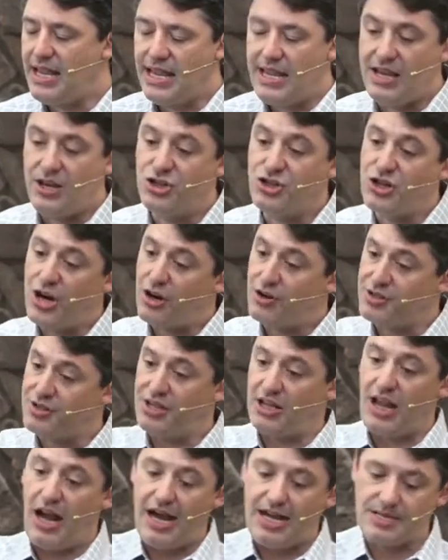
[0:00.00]
shares
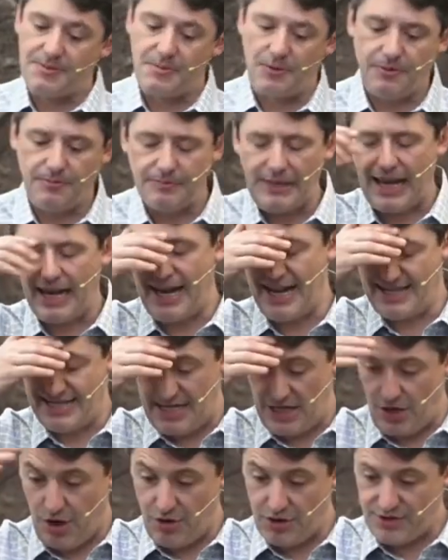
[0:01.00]
the gospel, and as he
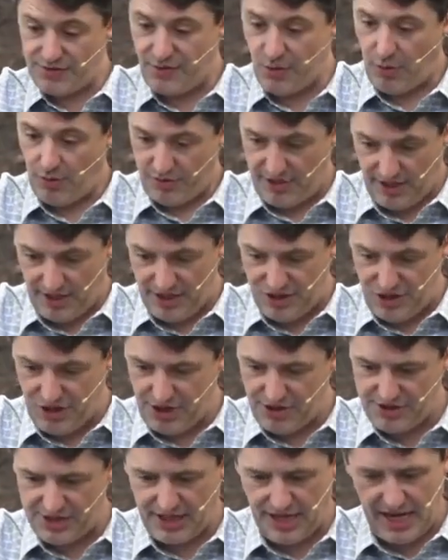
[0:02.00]
goes forth and he
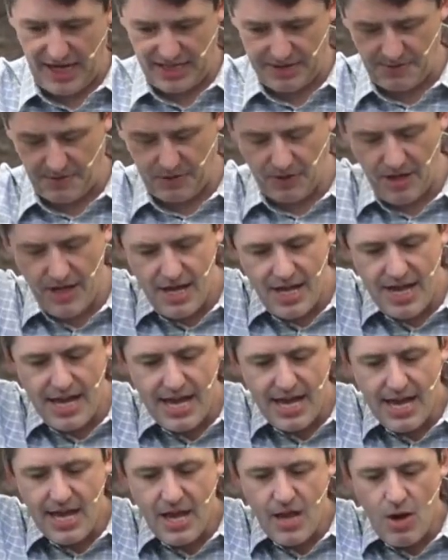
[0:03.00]
shares the gospel,
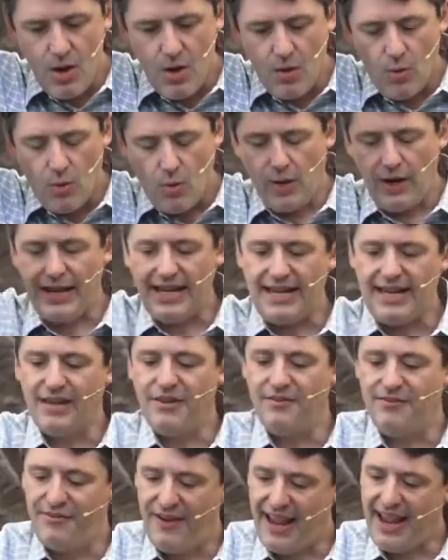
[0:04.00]
what he
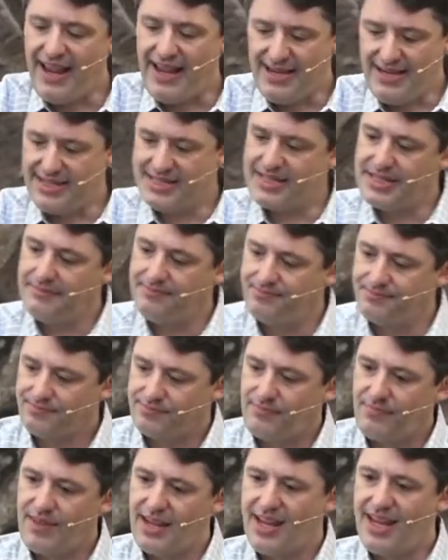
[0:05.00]
conveys
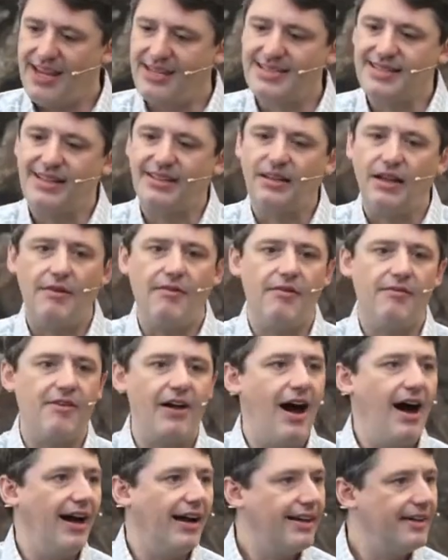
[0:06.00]
is the love of
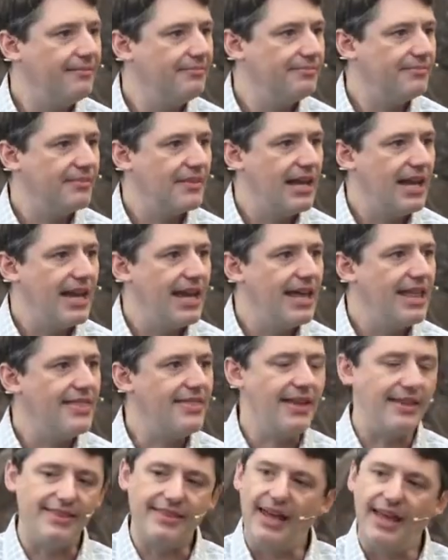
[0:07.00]
God,
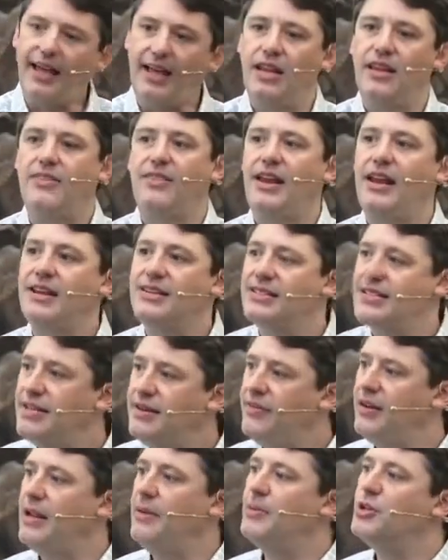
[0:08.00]
that it's
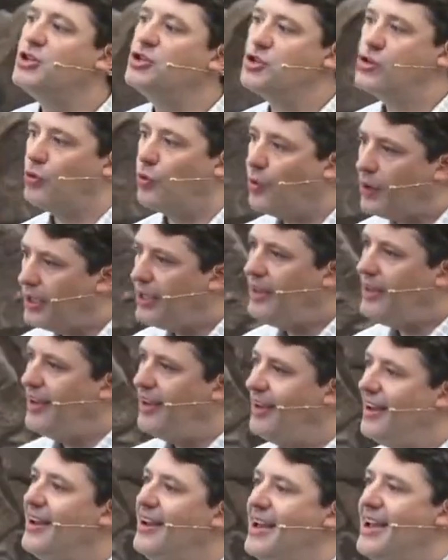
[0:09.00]
given him a joy
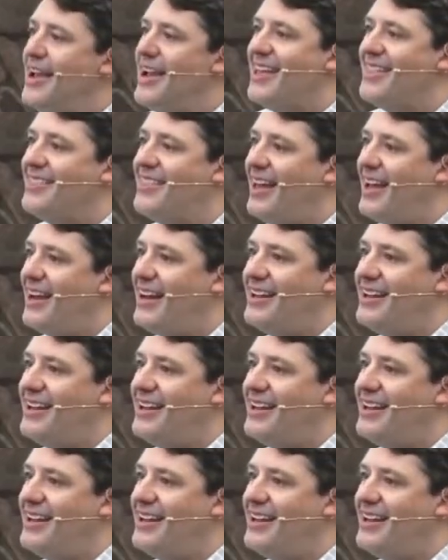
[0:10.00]
that